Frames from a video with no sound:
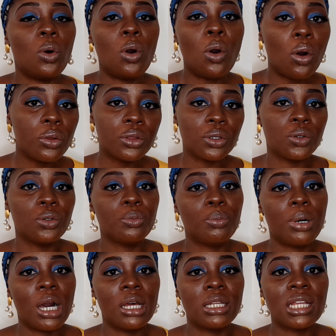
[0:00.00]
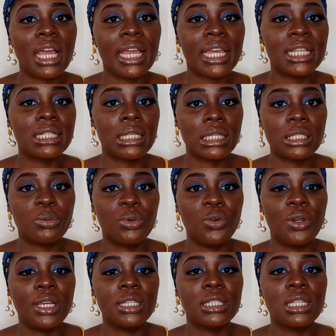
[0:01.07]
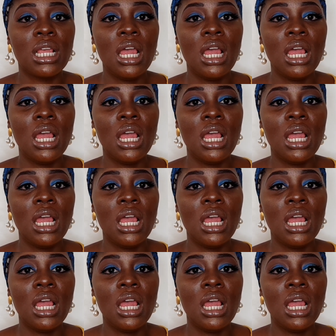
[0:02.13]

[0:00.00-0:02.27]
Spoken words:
all the good part I get to experience